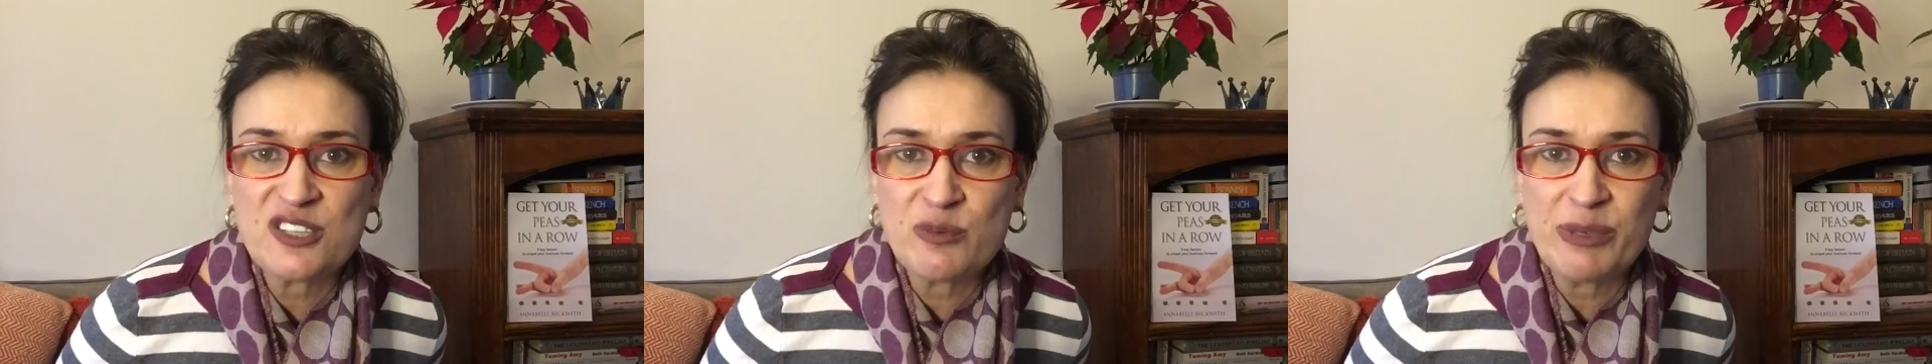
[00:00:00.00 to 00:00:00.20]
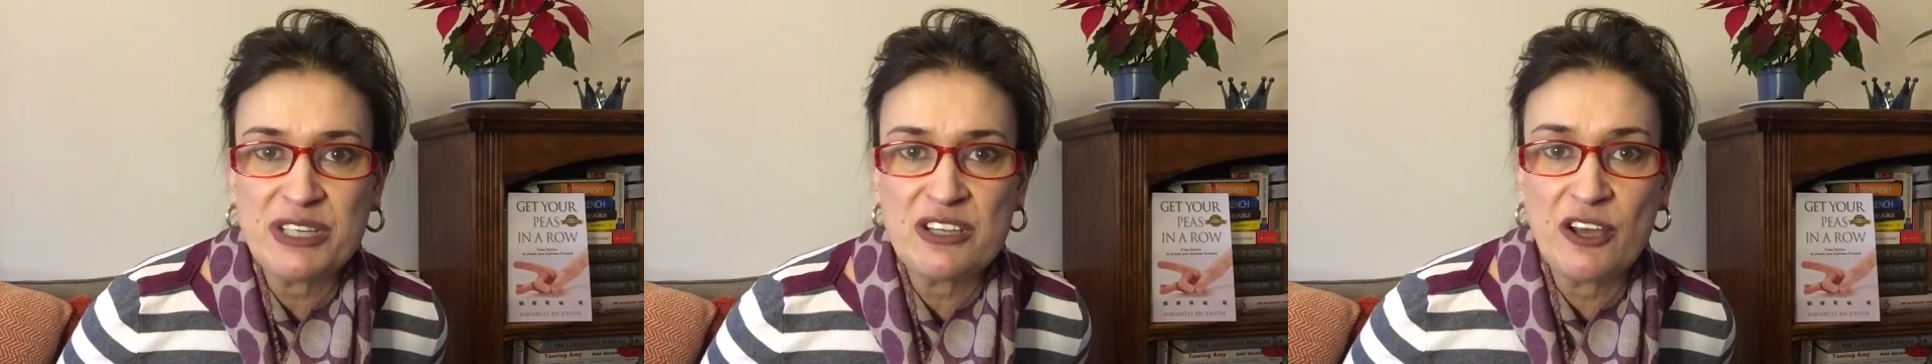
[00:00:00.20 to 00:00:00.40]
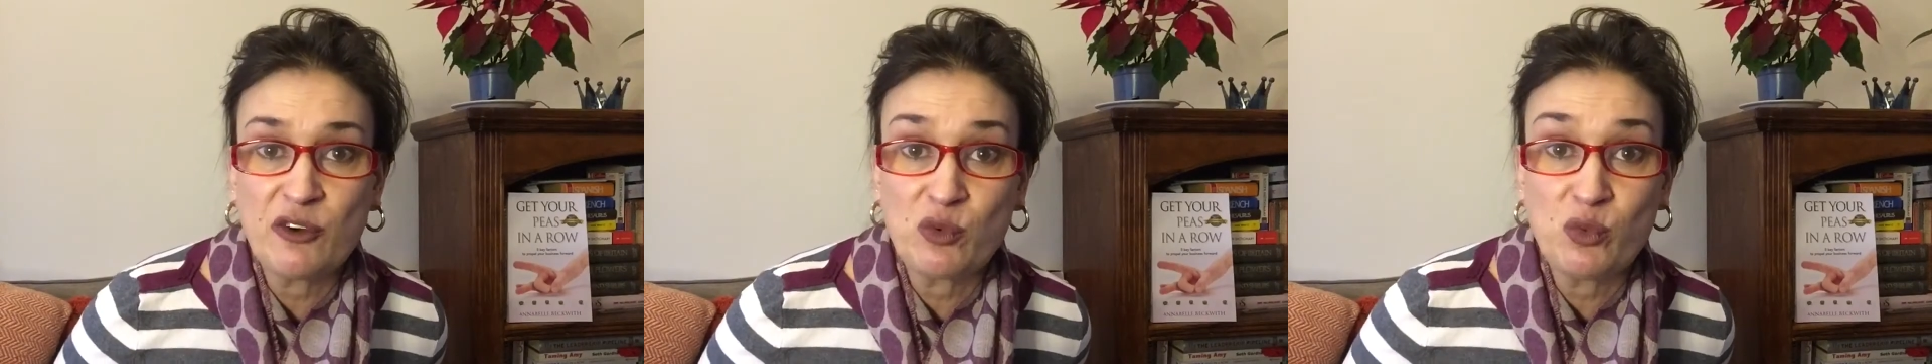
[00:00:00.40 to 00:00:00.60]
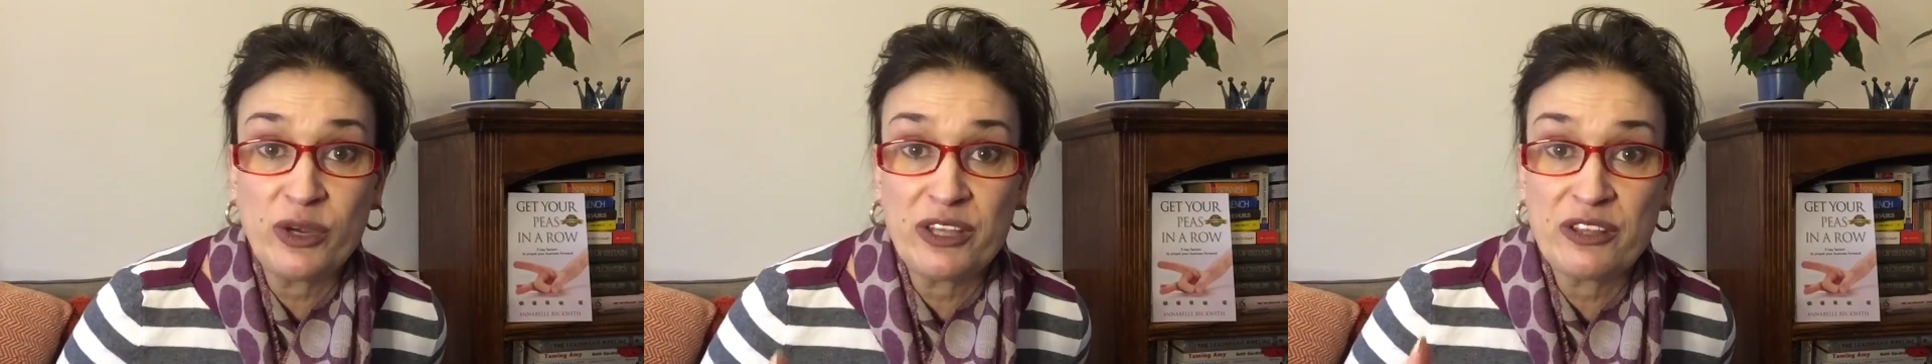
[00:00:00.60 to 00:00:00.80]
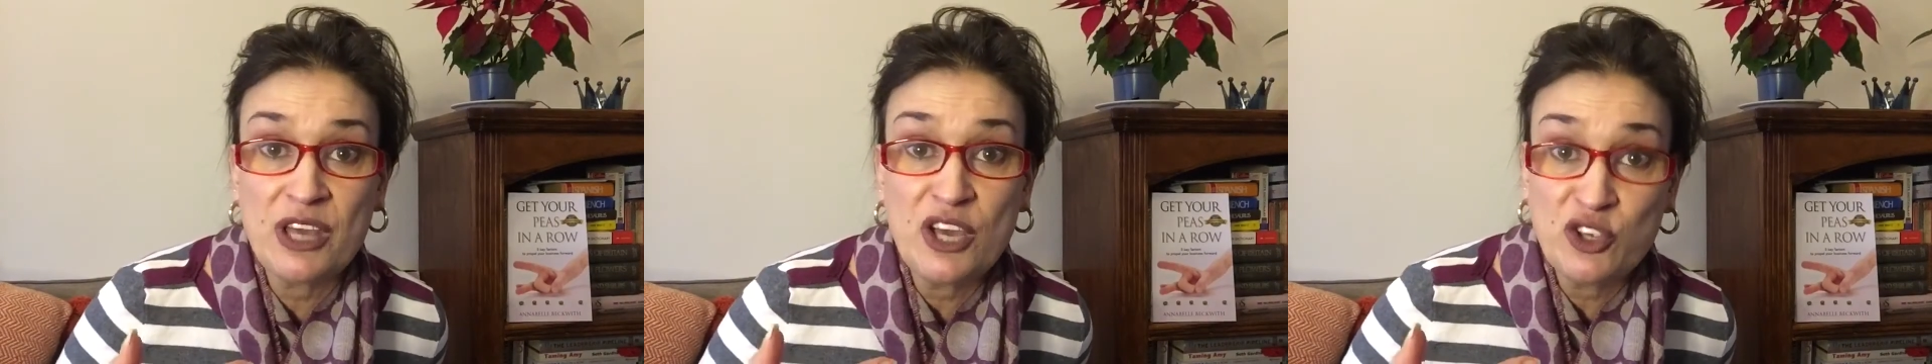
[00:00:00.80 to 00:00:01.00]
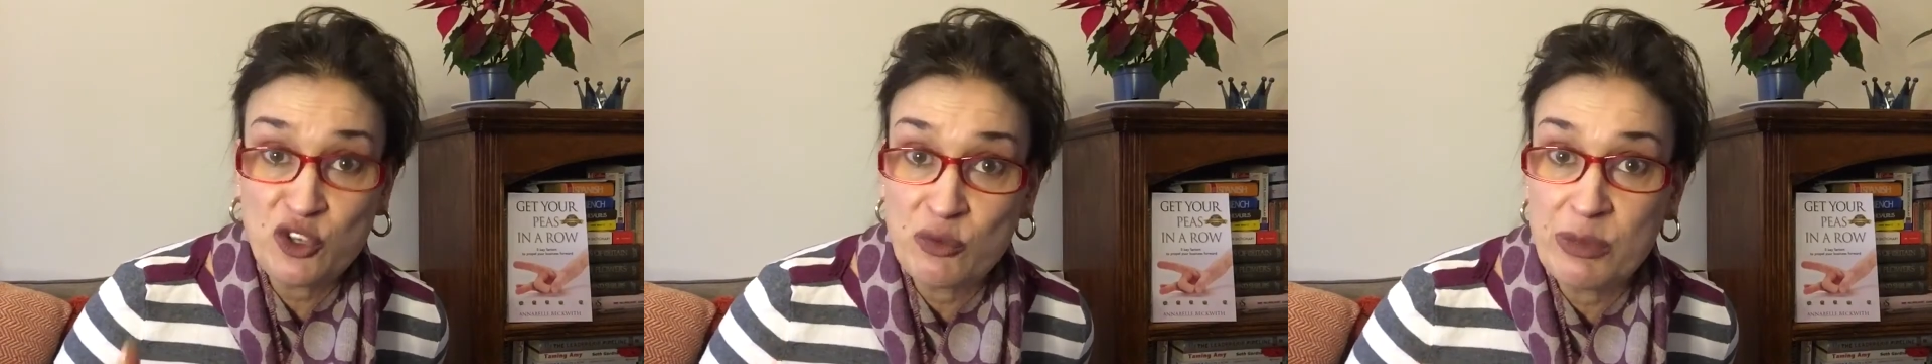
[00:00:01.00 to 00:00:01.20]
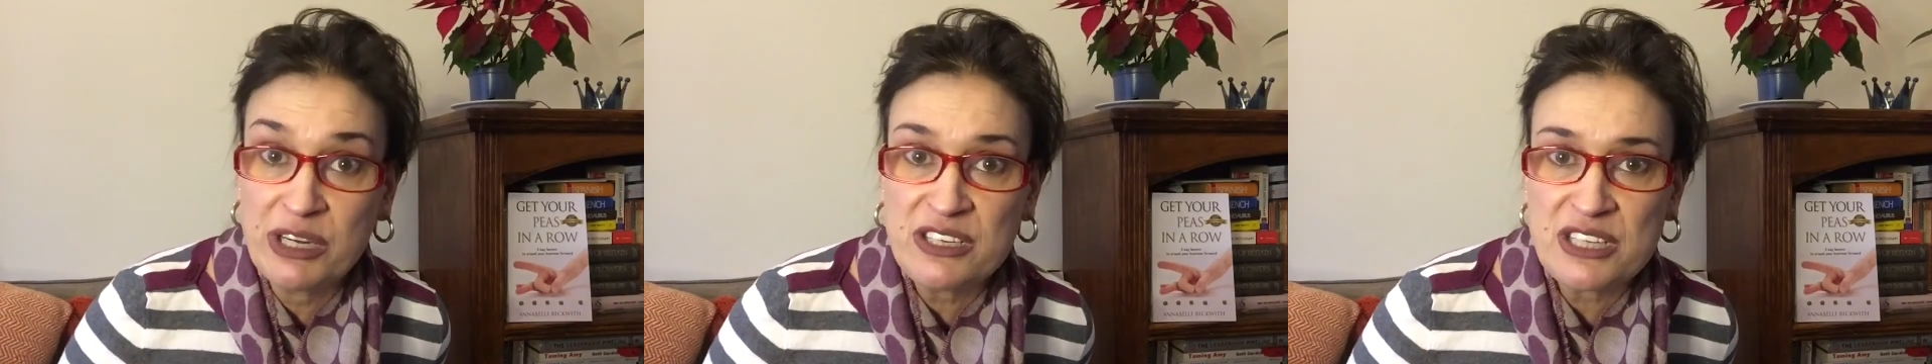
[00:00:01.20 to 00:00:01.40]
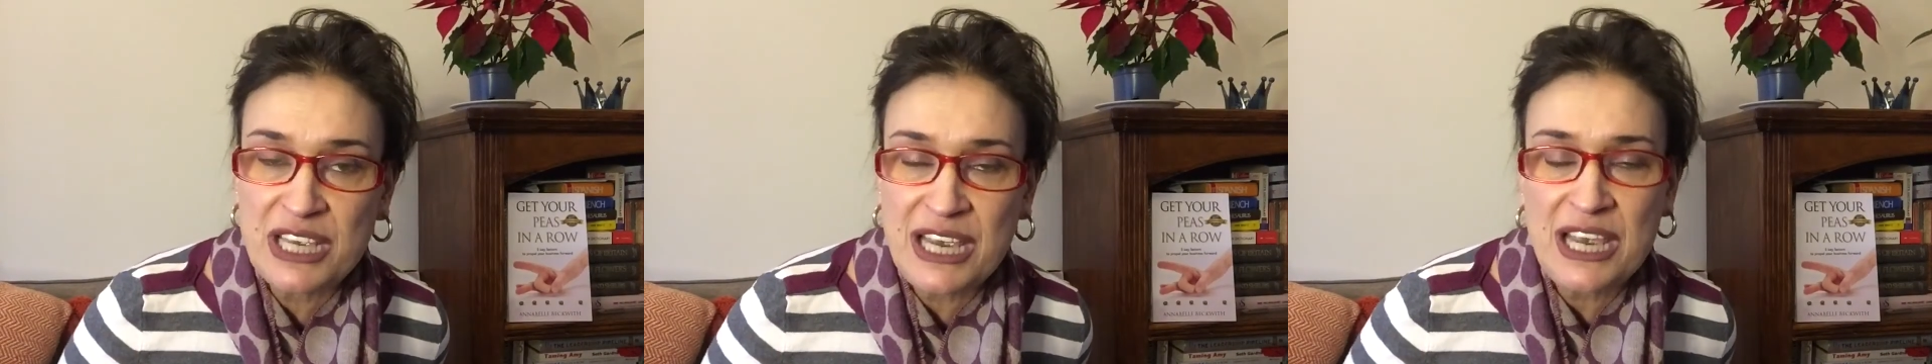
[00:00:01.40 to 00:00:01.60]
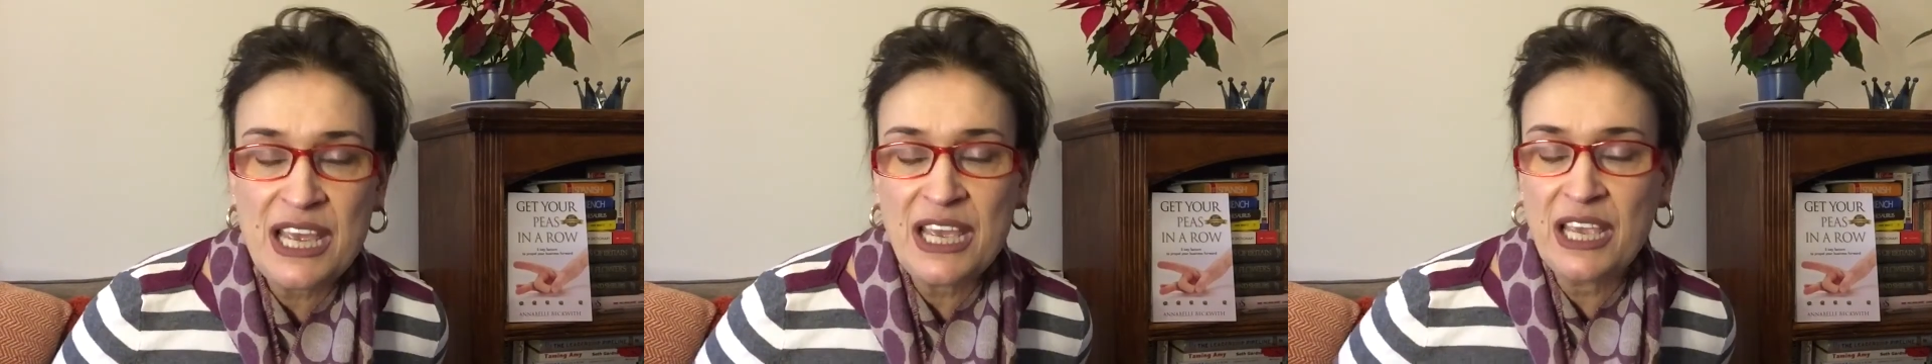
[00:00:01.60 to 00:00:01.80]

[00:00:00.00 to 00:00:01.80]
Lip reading: to be done with humility,